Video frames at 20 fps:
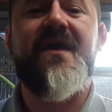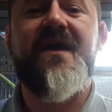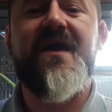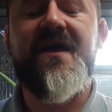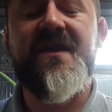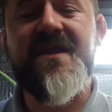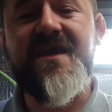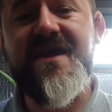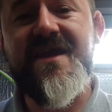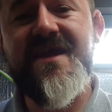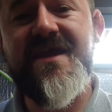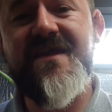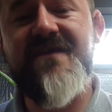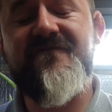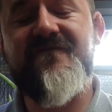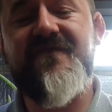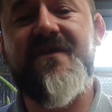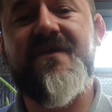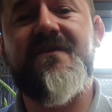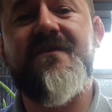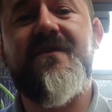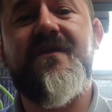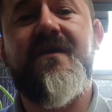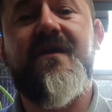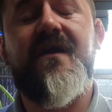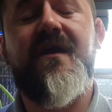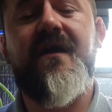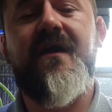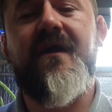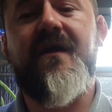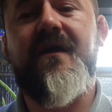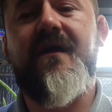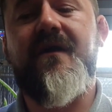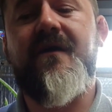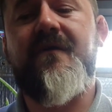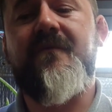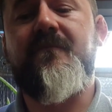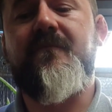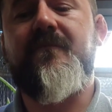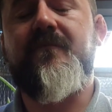And even
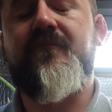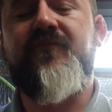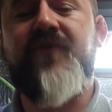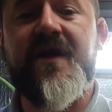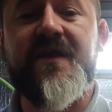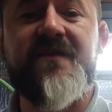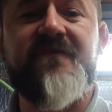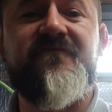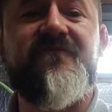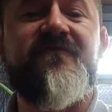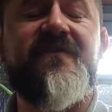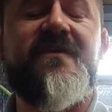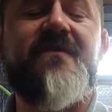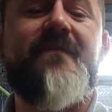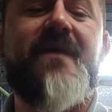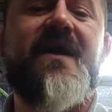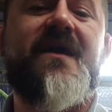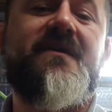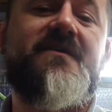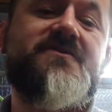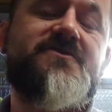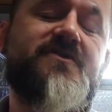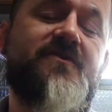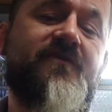pregnant females